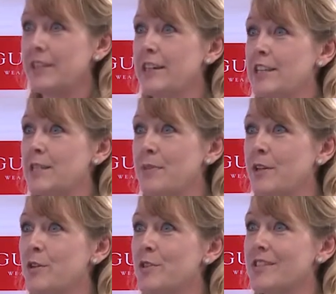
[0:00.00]
this
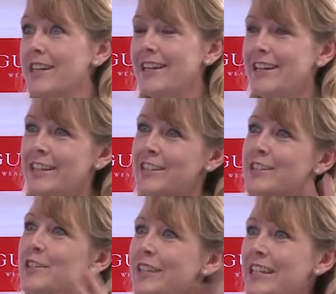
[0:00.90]
because it's
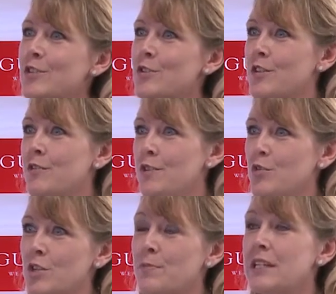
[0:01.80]
still into the
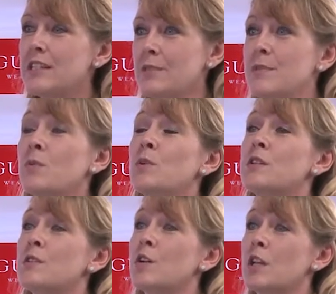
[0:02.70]
future, but it's something
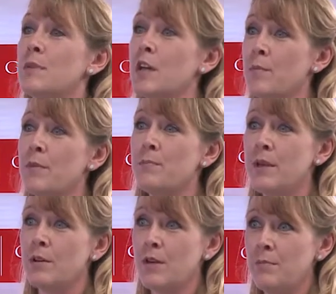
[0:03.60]
which is going to become a
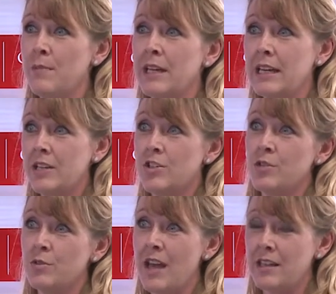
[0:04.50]
bigger and bigger
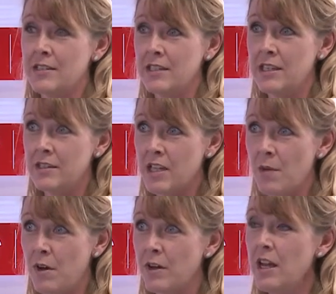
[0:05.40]
issue as the years come